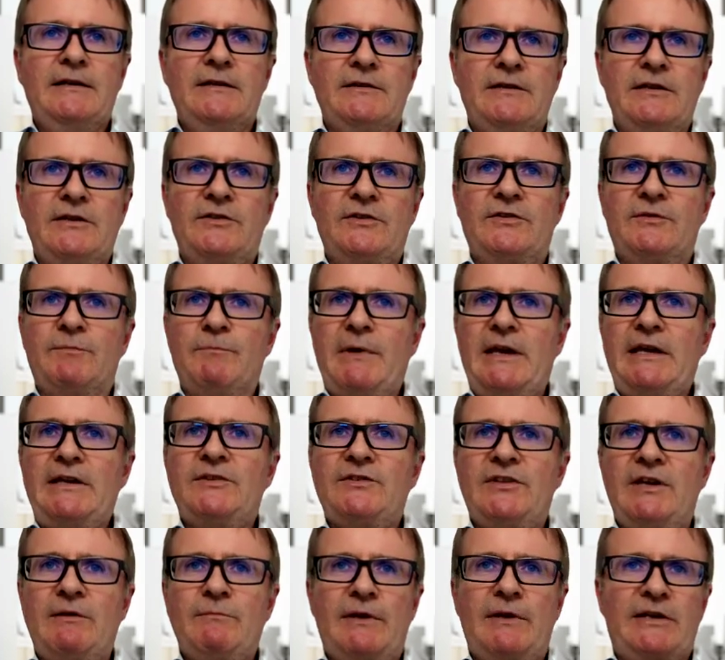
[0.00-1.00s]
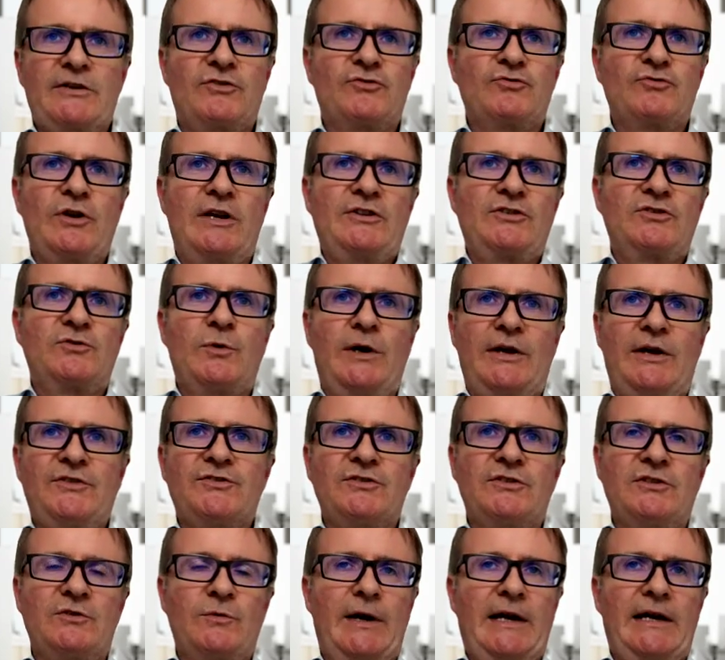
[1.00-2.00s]
This may seem like a strange
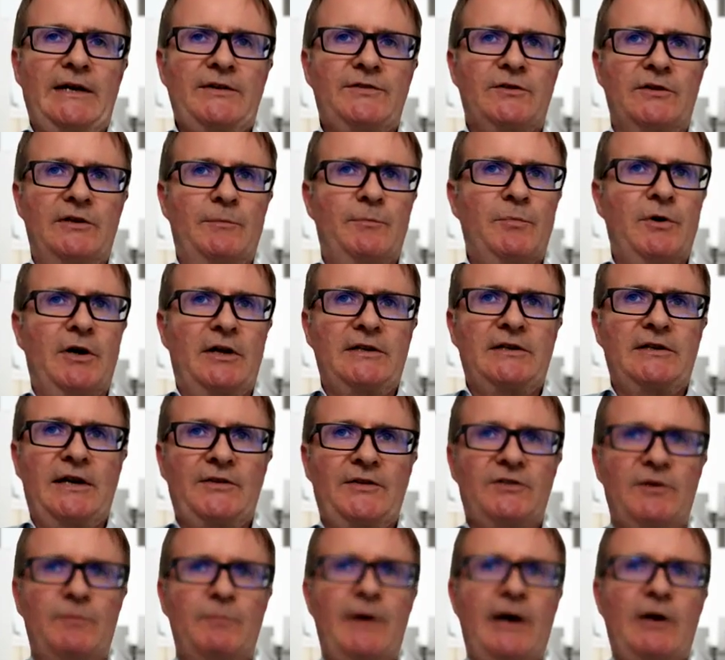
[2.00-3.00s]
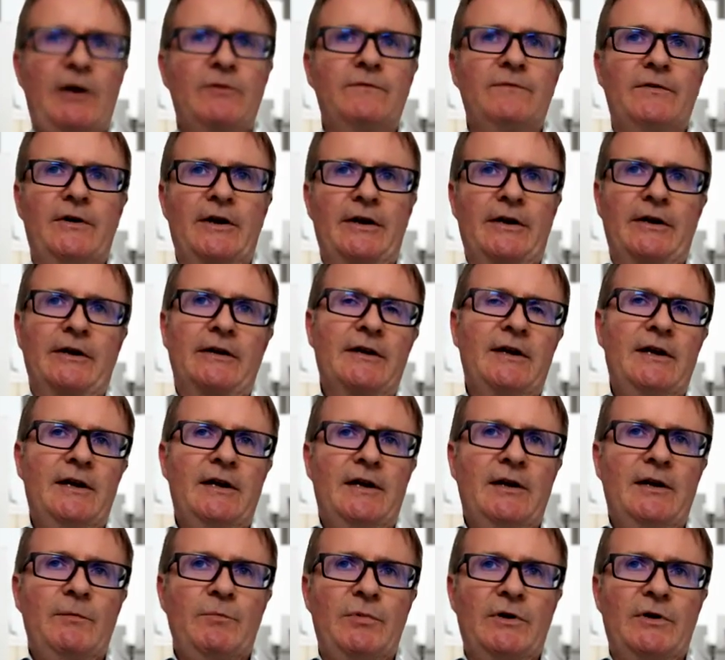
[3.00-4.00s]
question to ask on a podcast about FHIR,
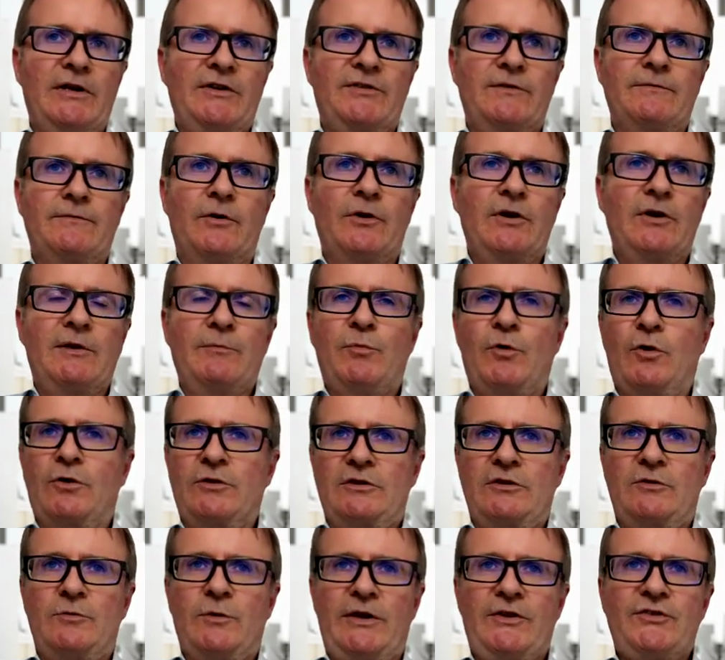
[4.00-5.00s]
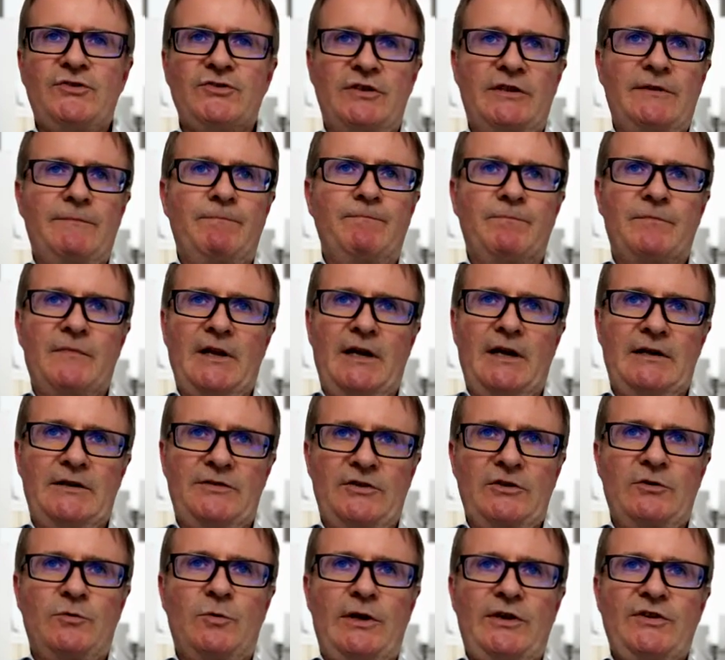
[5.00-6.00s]
but it's a very important question, and
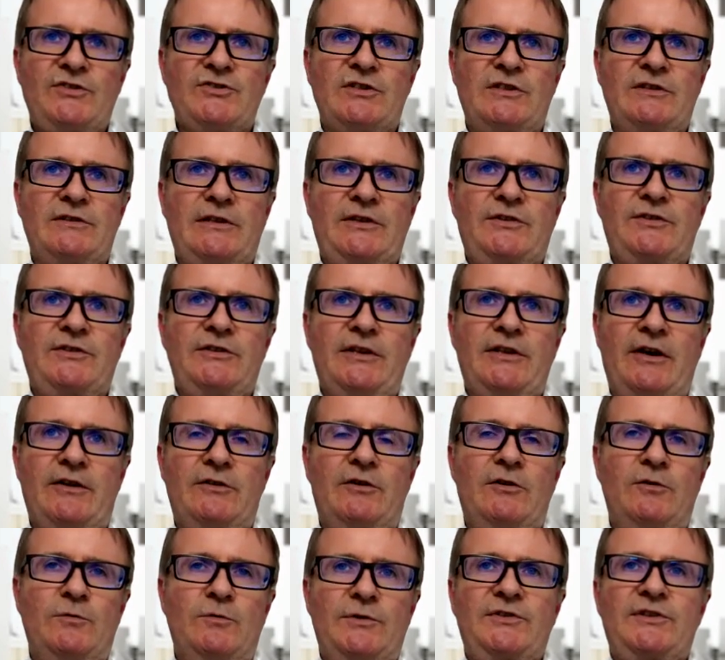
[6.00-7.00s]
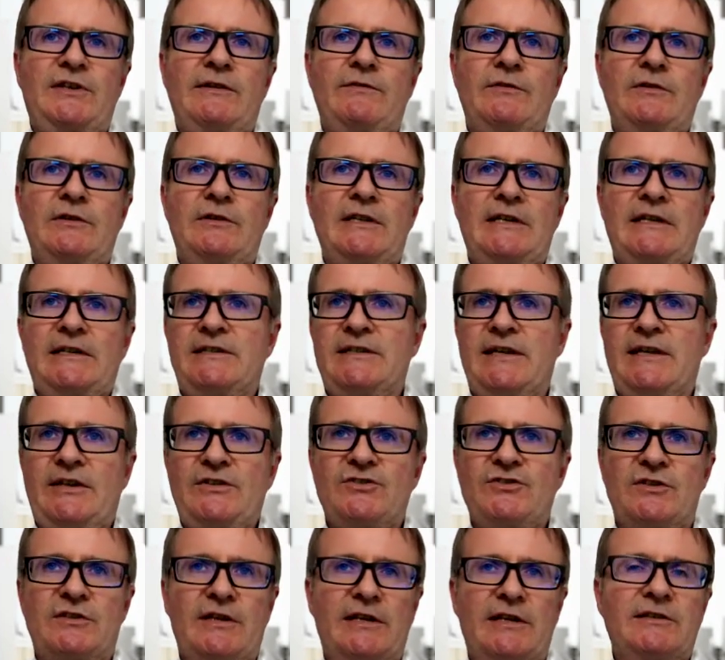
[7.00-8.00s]
it's a question that's not always given the
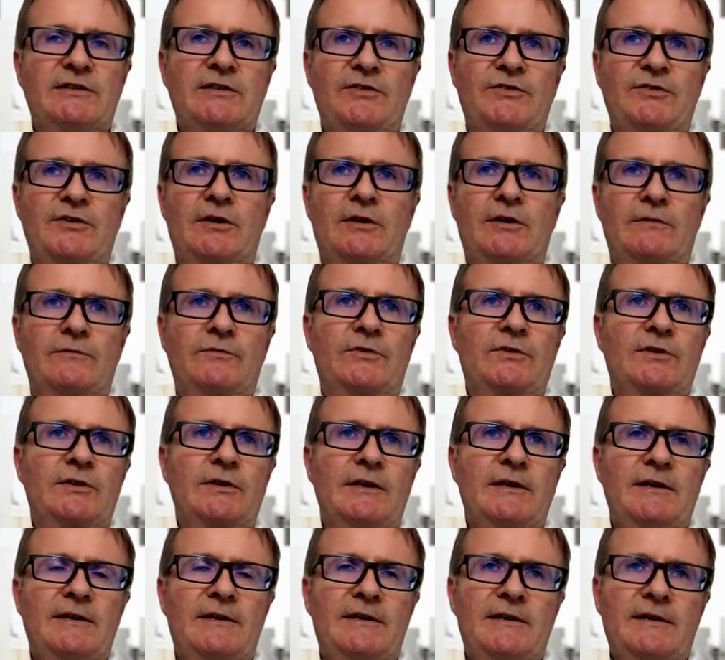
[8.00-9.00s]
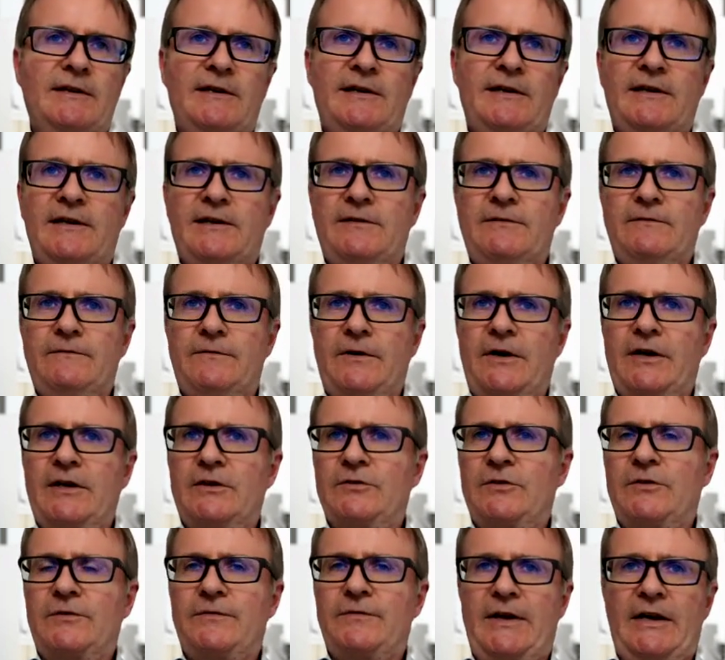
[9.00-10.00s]
attention it deserves.
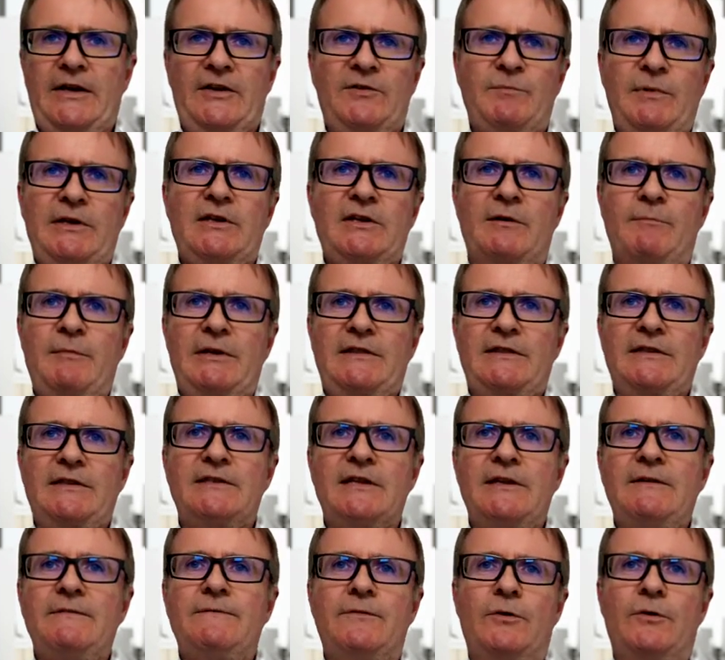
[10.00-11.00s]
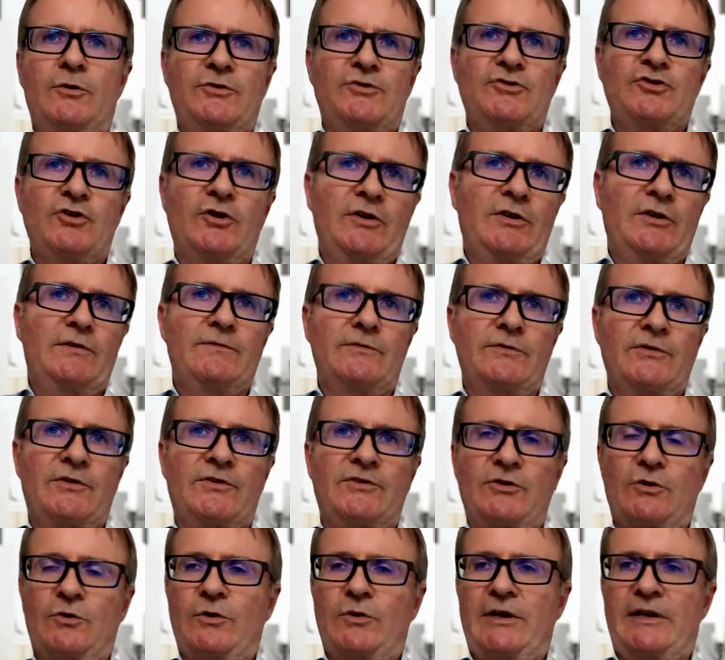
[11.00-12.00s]
FHIR is fast becoming the default choice for
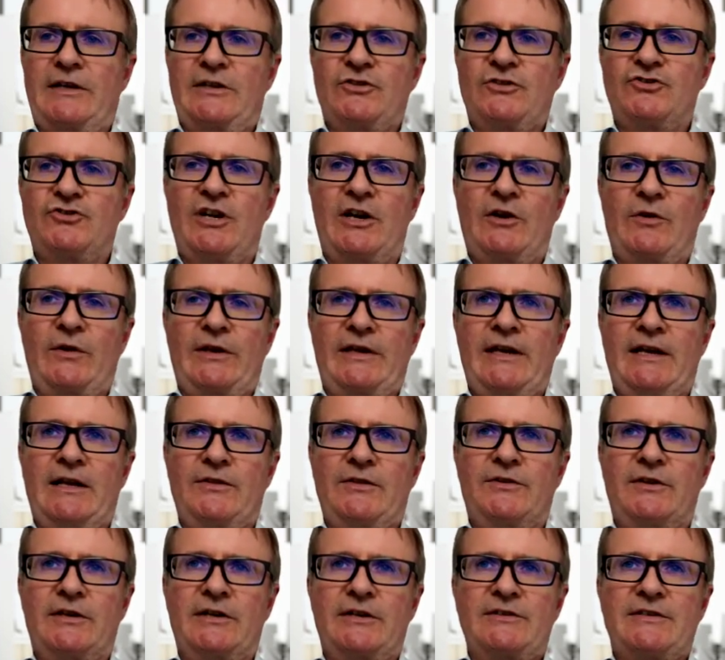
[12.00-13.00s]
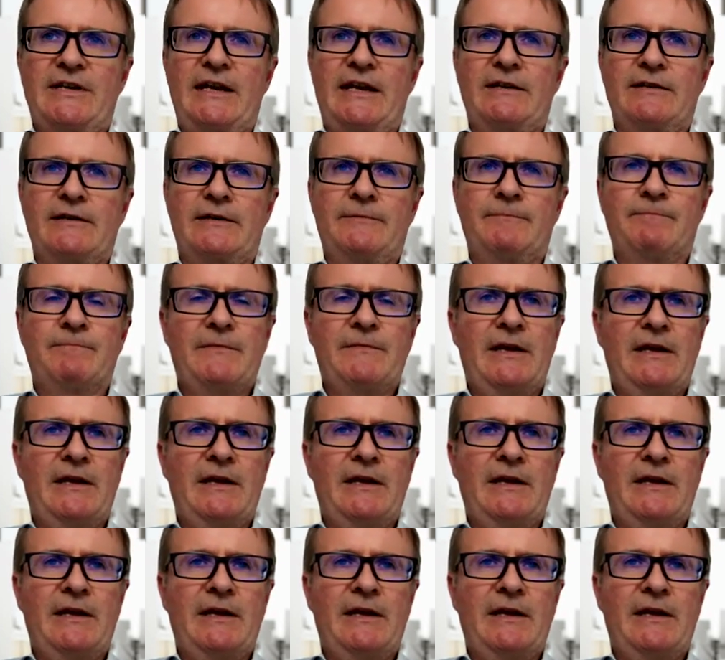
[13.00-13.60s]
storing and sharing healthcare data.